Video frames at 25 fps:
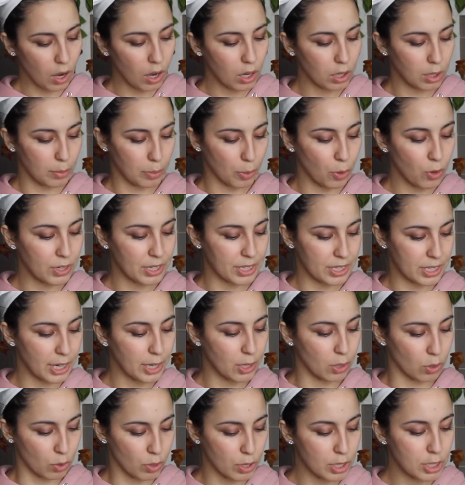All aboard the
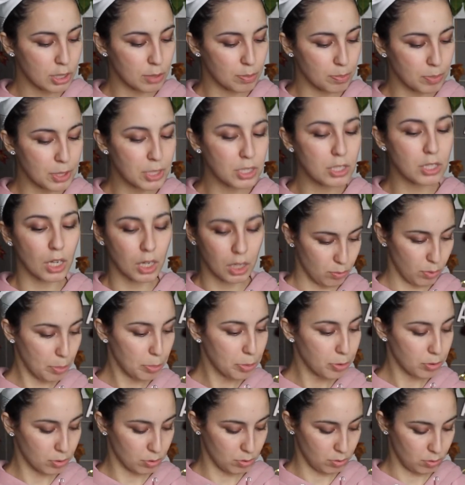Tayto crisps.
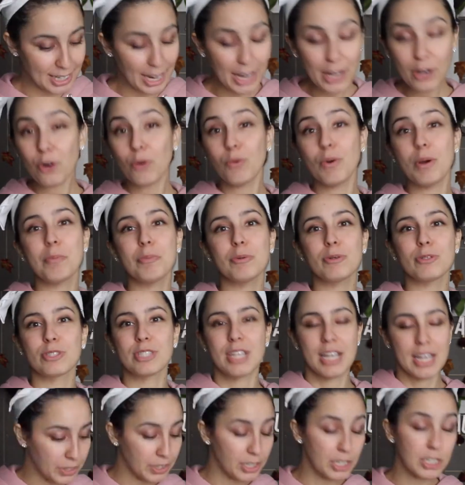Ripples. Tayto
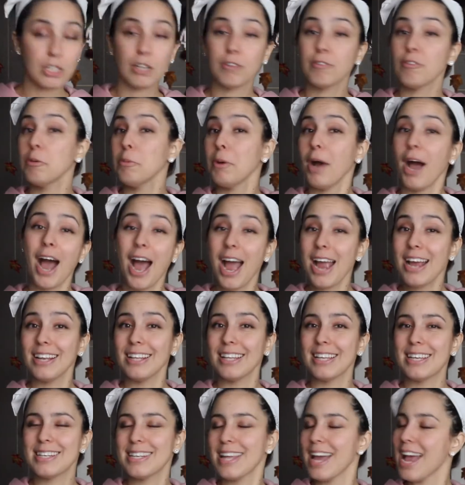ripples. These are from
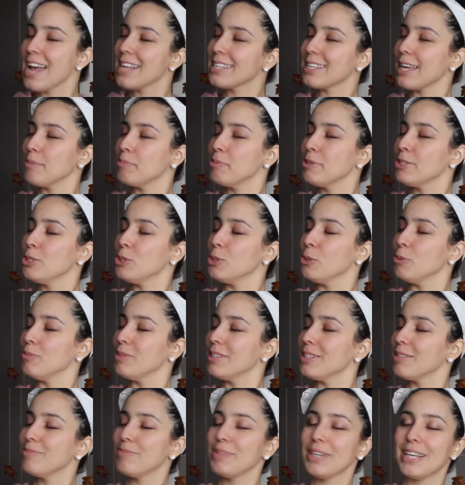Ireland, as I
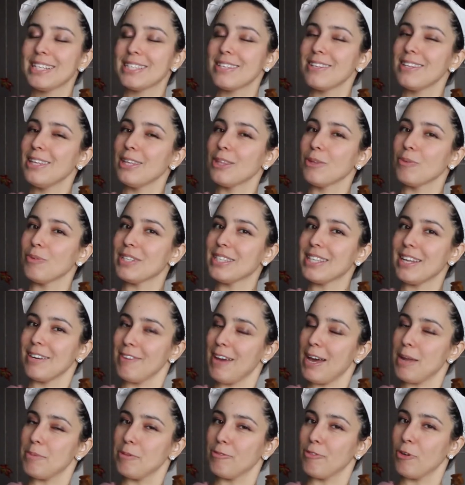presumed, because of the other ones that
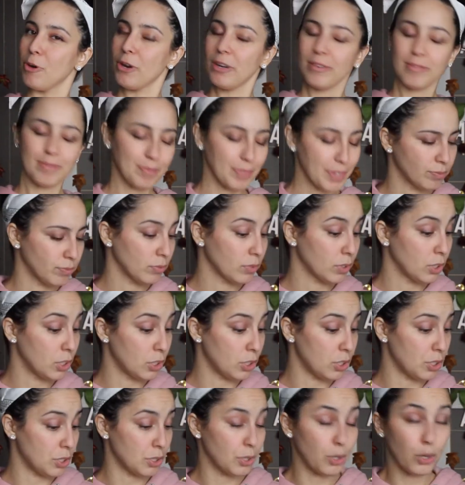I've had before.
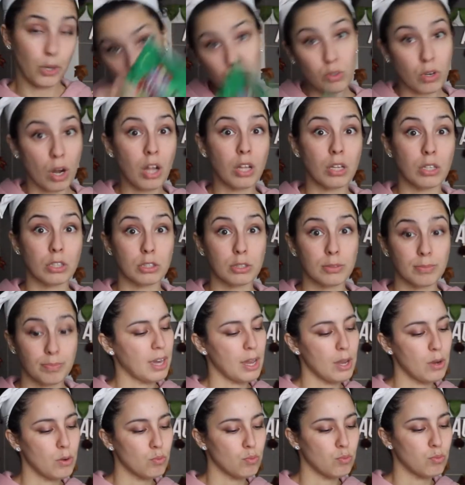This is $2.
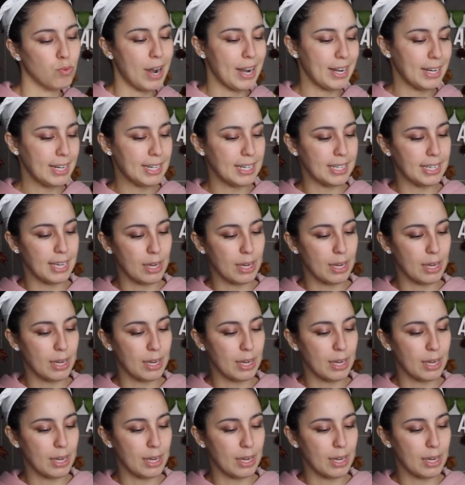Get ready to